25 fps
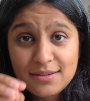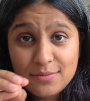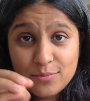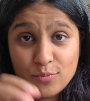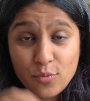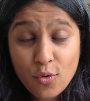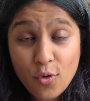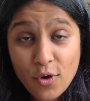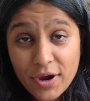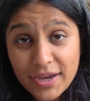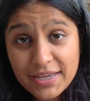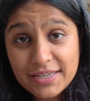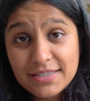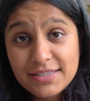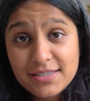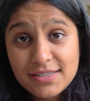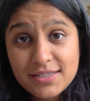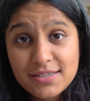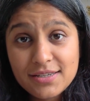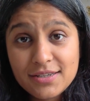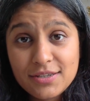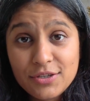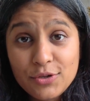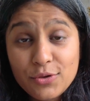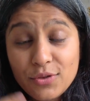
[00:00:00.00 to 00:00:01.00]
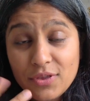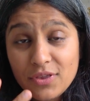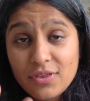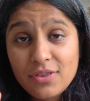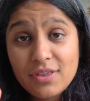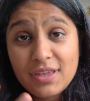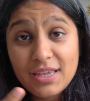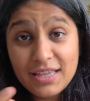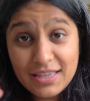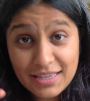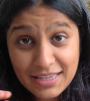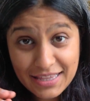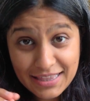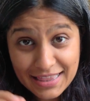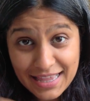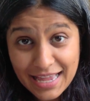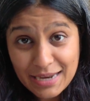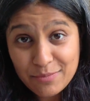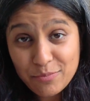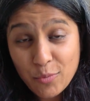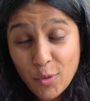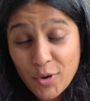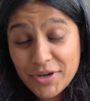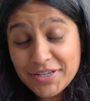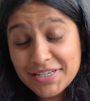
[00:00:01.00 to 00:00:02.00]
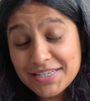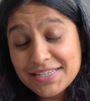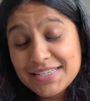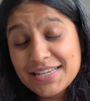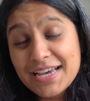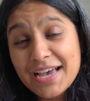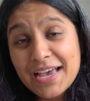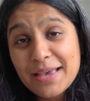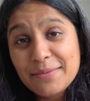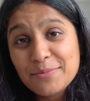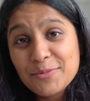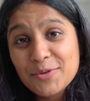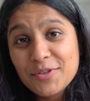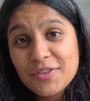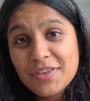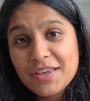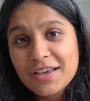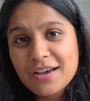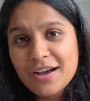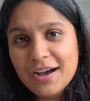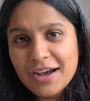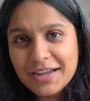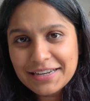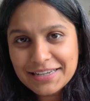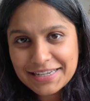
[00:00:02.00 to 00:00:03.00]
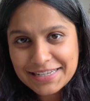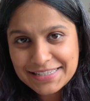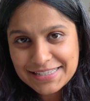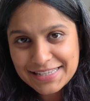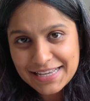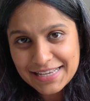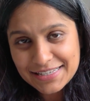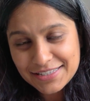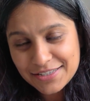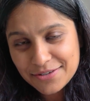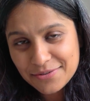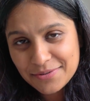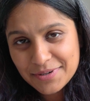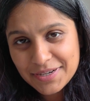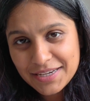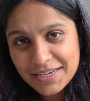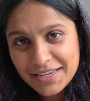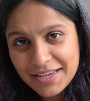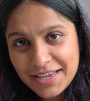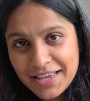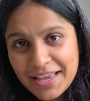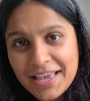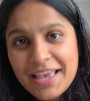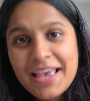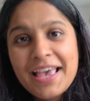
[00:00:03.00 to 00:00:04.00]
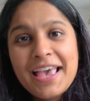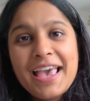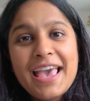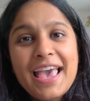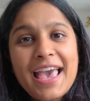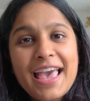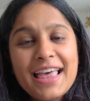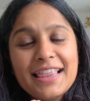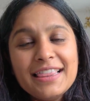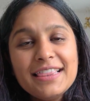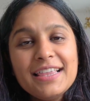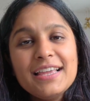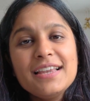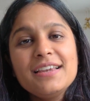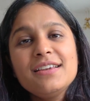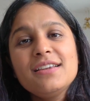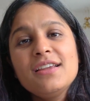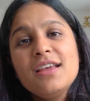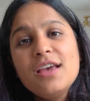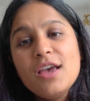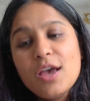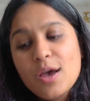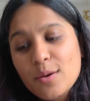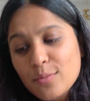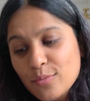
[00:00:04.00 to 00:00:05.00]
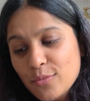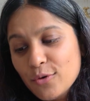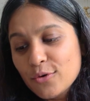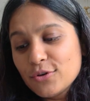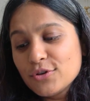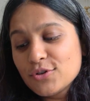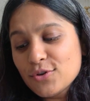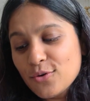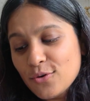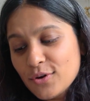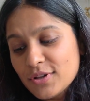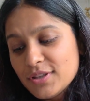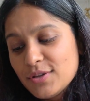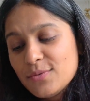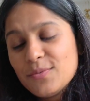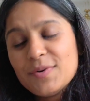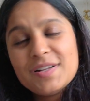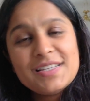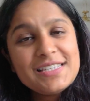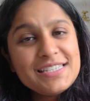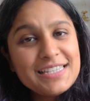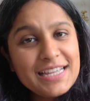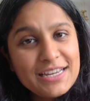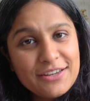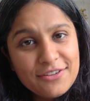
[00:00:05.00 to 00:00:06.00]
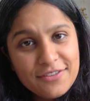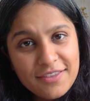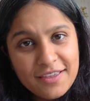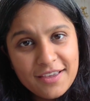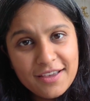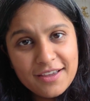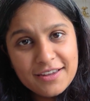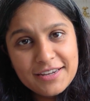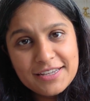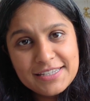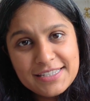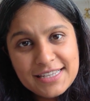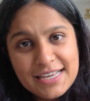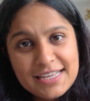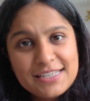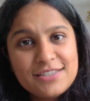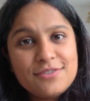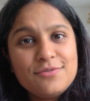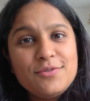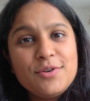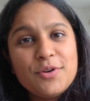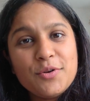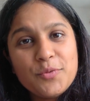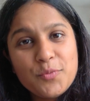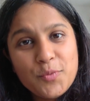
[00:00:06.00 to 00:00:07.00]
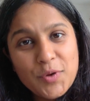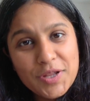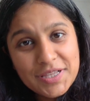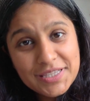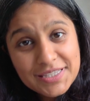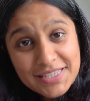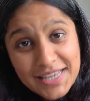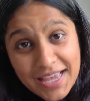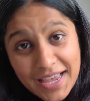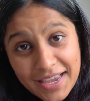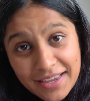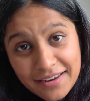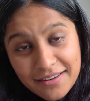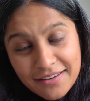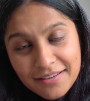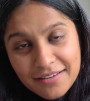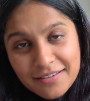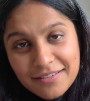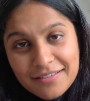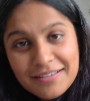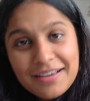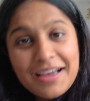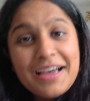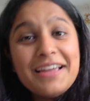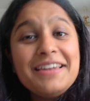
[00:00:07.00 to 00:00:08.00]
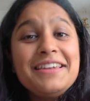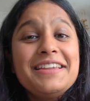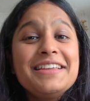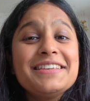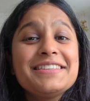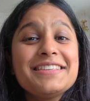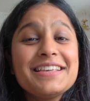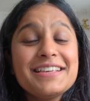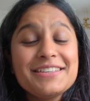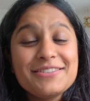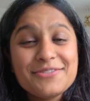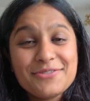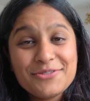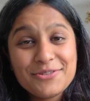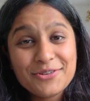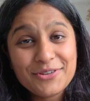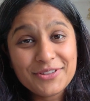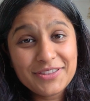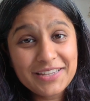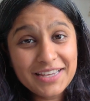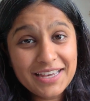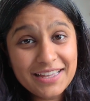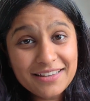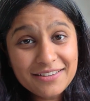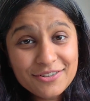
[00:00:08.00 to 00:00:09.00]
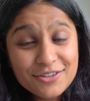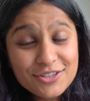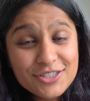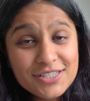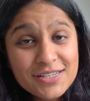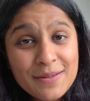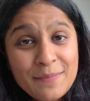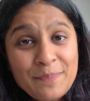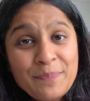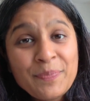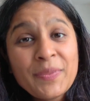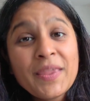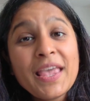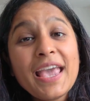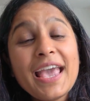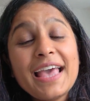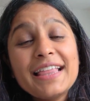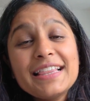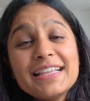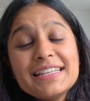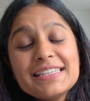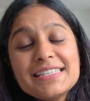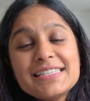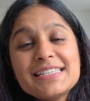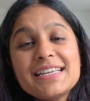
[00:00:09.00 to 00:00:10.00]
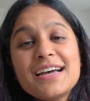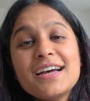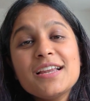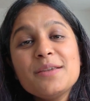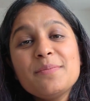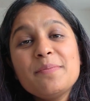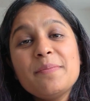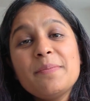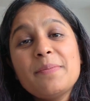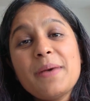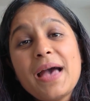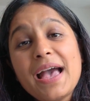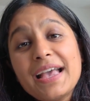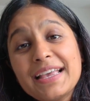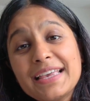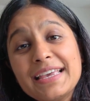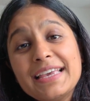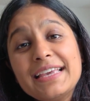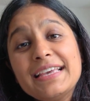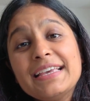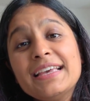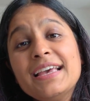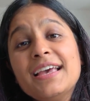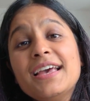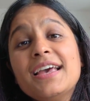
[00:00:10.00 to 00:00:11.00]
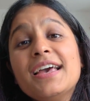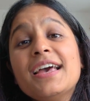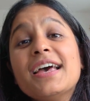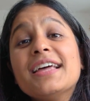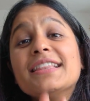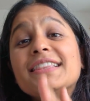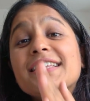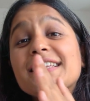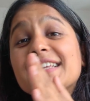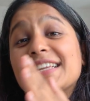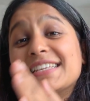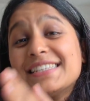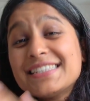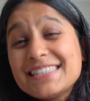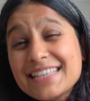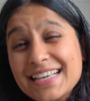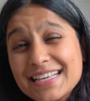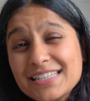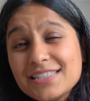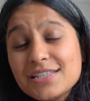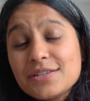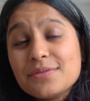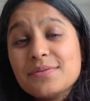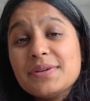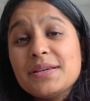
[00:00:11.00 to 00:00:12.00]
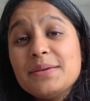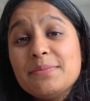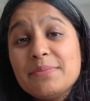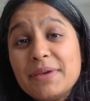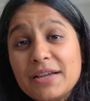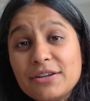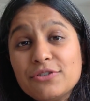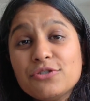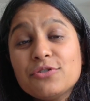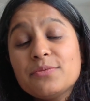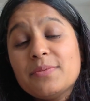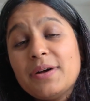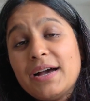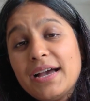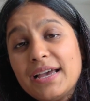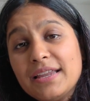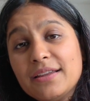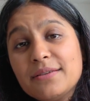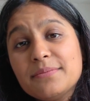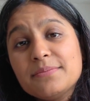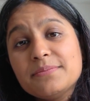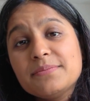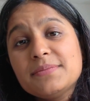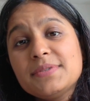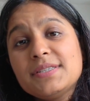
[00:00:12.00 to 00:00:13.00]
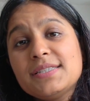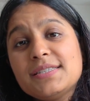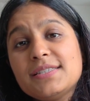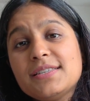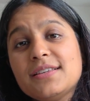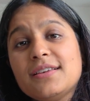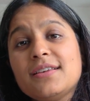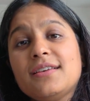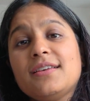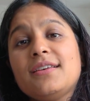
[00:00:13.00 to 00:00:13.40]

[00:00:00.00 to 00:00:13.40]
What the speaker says: point in that point in time you think are unnecessary, and then put all the ones that you think are necessary on one side, unnecessary on the others, and then start packing the necessary bedroom items